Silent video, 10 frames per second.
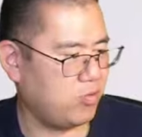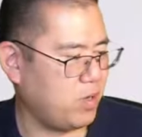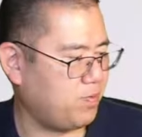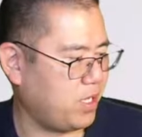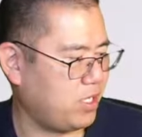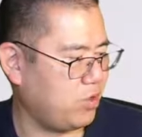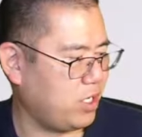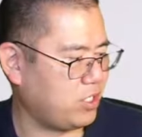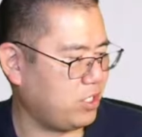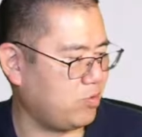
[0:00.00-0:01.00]
the replay,
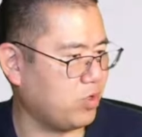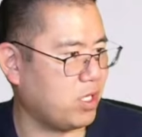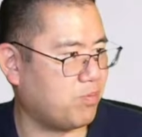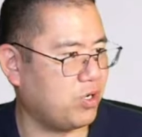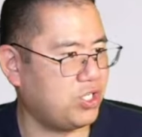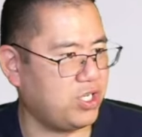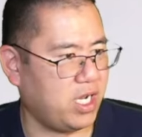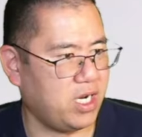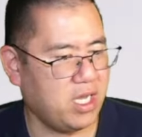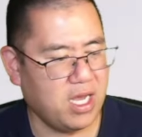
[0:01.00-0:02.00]
you actually really
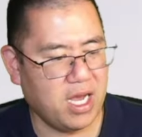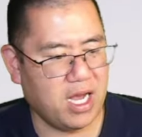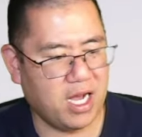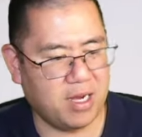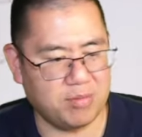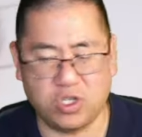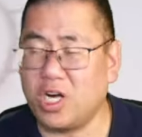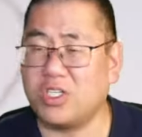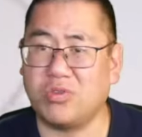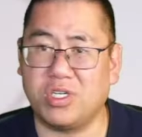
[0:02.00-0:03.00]
appreciate
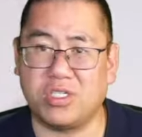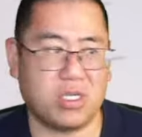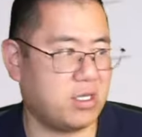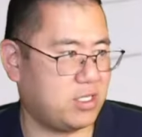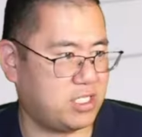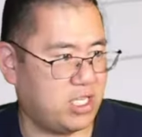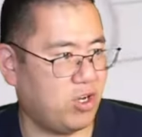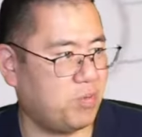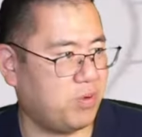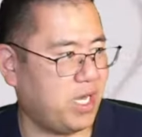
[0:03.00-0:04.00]
Joshua's
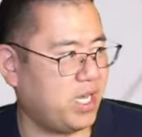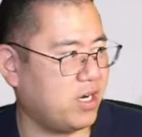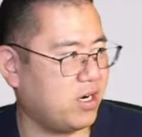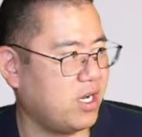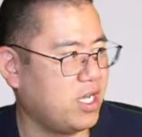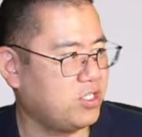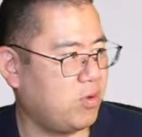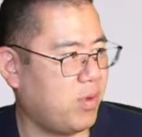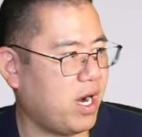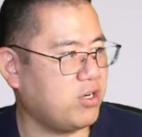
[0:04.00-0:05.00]
skilled play here.
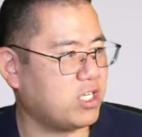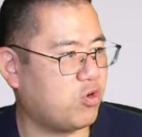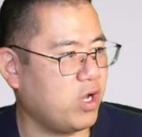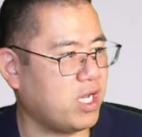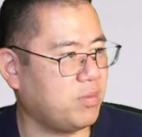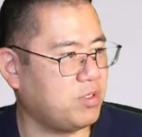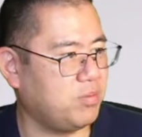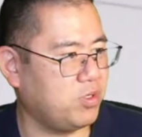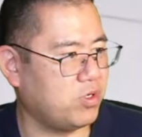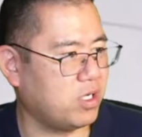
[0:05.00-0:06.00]
So Myers, a quick up to
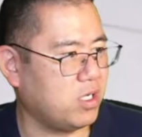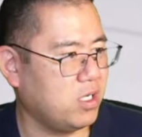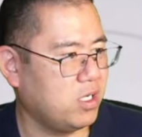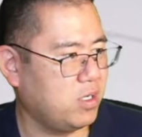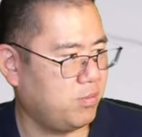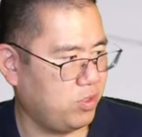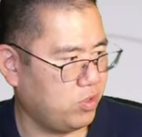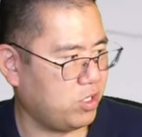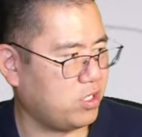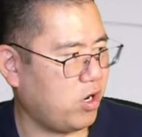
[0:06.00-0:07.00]
Blueger,
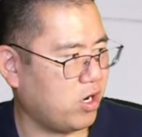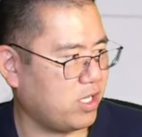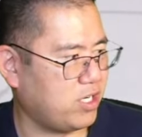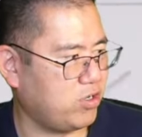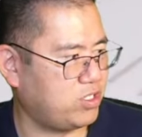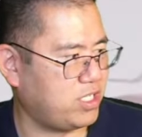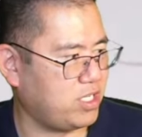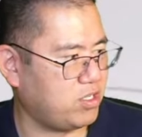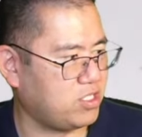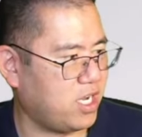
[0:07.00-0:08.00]
Blueger to Hoglander, who
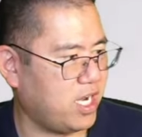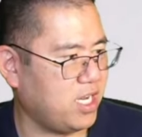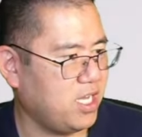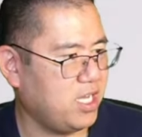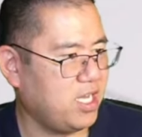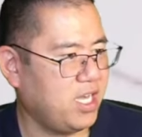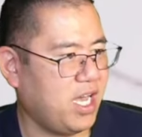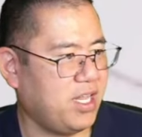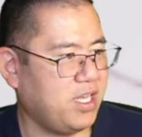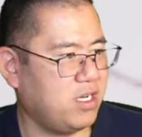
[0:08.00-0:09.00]
stays on side.
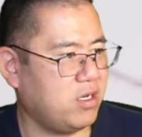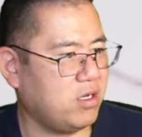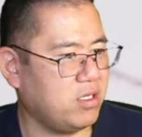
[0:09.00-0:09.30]
And then